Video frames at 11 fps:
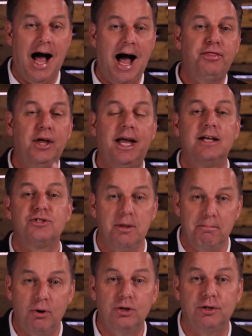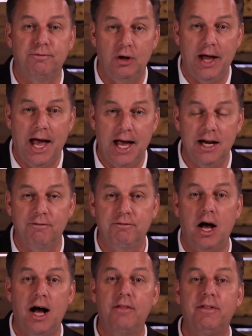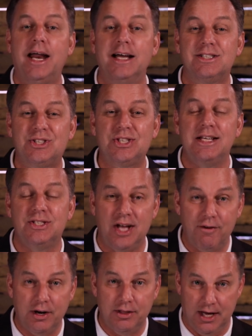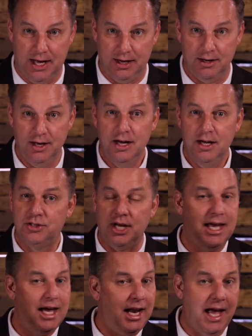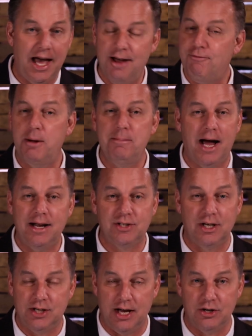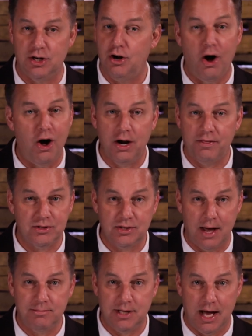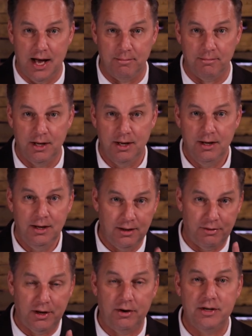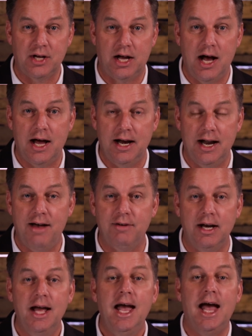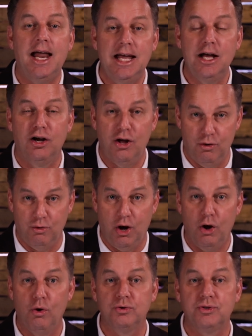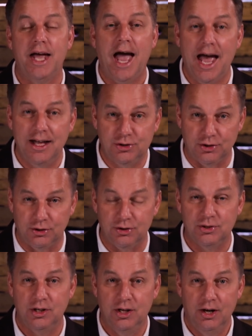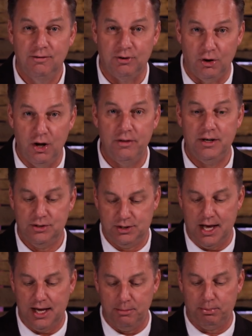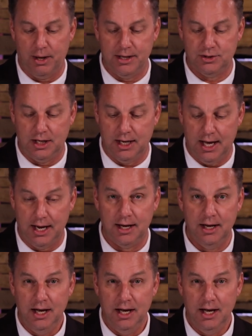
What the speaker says: I think it's the merciful hand of God that has ceased everything to get everybody's attention all at the same time. That there is a God in heaven, and he alone holds the answers for all that is taking place today.